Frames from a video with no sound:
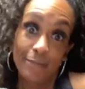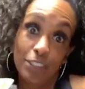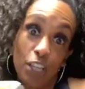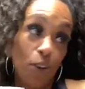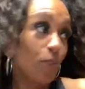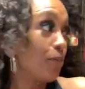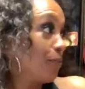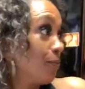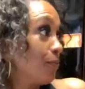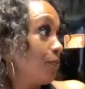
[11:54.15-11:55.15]
So
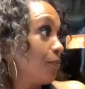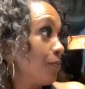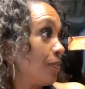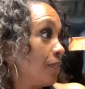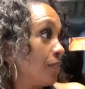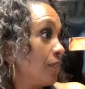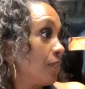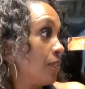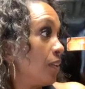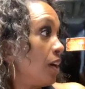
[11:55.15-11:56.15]

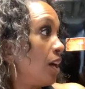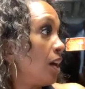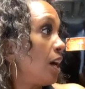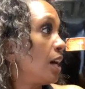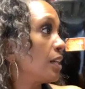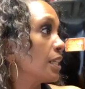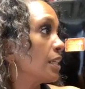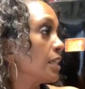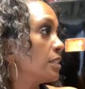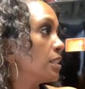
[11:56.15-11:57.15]
I
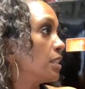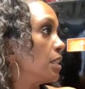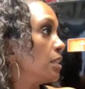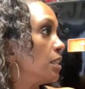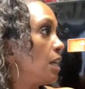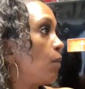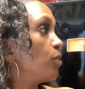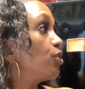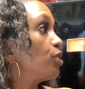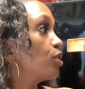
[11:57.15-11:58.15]

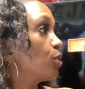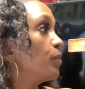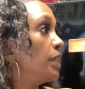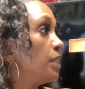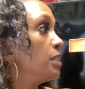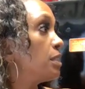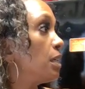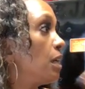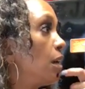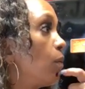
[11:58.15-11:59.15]
want you to squeeze
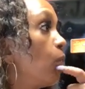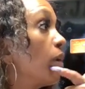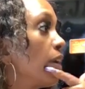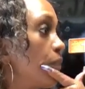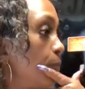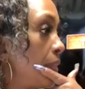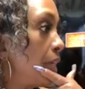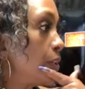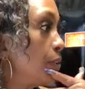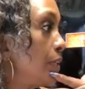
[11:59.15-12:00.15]
one of them in
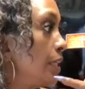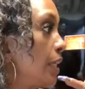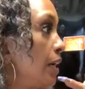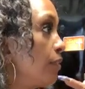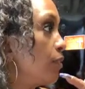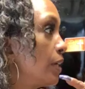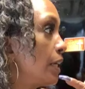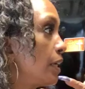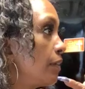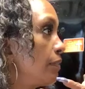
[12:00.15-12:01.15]
there. Do you need a knife
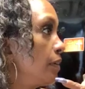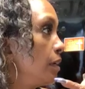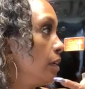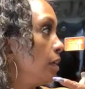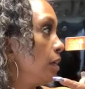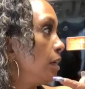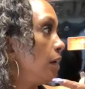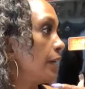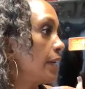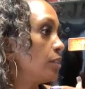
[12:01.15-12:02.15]
got a
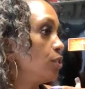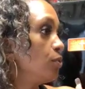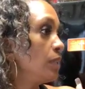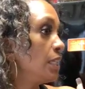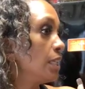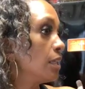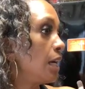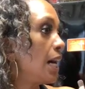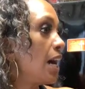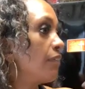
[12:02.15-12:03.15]
knife? Okay, do you need I
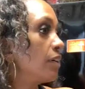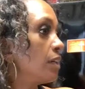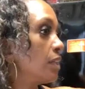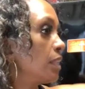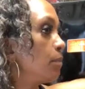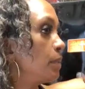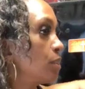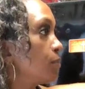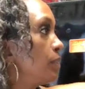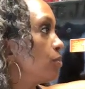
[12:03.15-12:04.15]
have a lemon
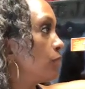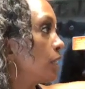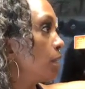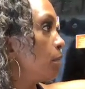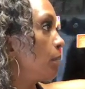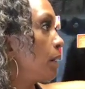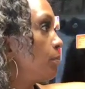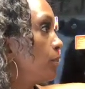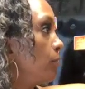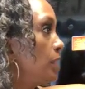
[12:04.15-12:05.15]
squeezer thing in my
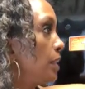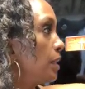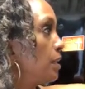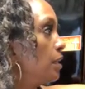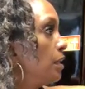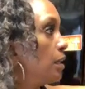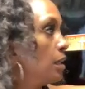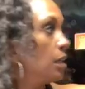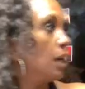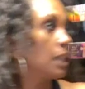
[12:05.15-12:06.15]
bottle. Do you need that?
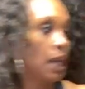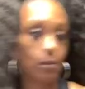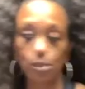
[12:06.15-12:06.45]
A lime